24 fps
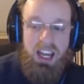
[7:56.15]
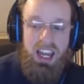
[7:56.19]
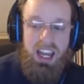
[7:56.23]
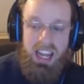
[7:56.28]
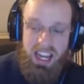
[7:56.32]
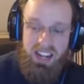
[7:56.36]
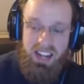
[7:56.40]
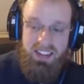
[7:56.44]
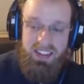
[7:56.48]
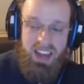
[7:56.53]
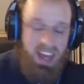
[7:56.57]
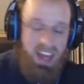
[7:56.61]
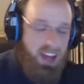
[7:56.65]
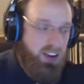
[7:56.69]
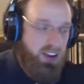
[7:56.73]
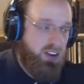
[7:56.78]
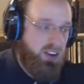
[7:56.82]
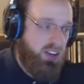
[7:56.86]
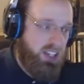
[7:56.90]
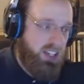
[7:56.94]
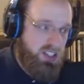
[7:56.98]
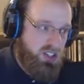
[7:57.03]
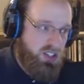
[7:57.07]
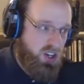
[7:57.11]
in the header,
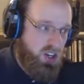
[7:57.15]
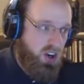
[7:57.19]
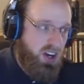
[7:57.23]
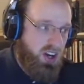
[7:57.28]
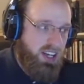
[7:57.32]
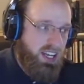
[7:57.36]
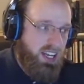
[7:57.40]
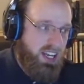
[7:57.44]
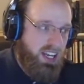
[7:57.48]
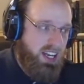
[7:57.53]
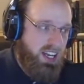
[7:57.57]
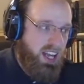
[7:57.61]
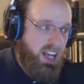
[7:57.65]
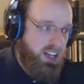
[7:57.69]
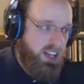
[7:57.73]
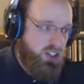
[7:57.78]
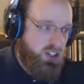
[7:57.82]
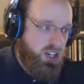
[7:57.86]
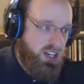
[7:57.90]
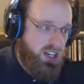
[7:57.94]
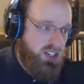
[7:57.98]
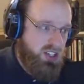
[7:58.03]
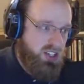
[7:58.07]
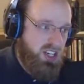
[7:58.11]
he's gone in and
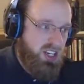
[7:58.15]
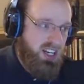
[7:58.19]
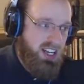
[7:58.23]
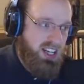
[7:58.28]
changed it.